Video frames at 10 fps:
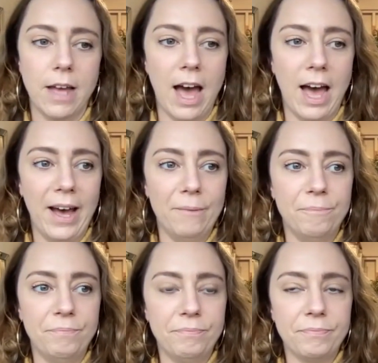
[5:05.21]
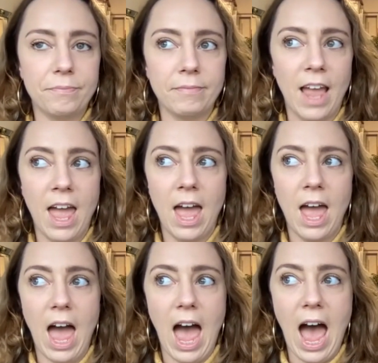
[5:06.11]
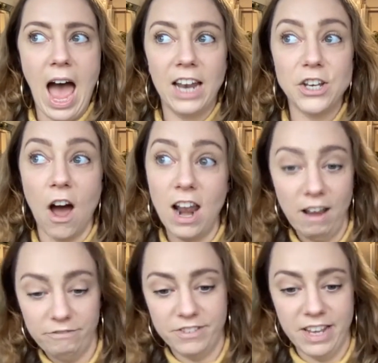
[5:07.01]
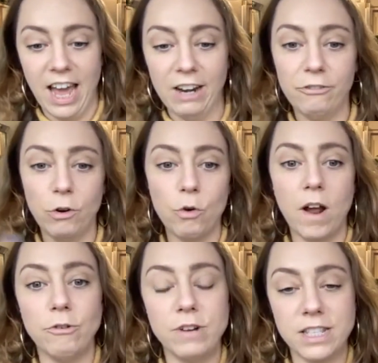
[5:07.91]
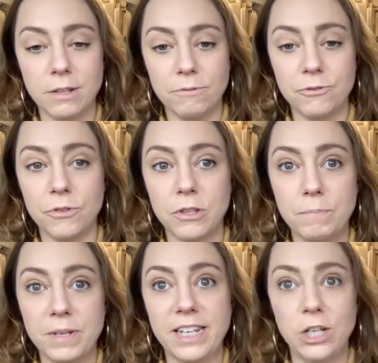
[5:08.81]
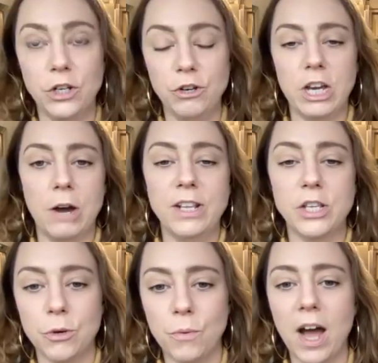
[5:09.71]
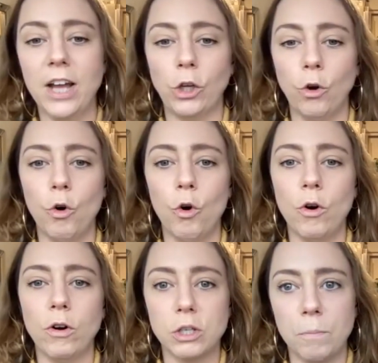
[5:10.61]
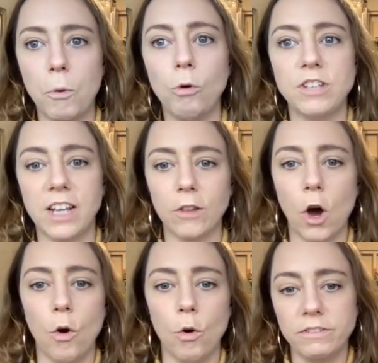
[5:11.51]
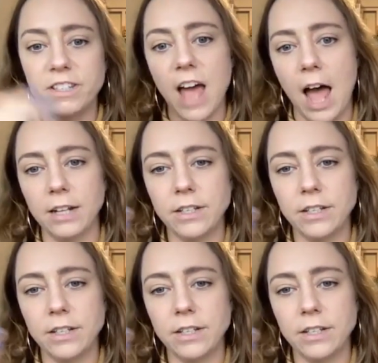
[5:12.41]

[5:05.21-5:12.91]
And I loved it. And a floor runner is the position you go into where you're supporting the whole of set.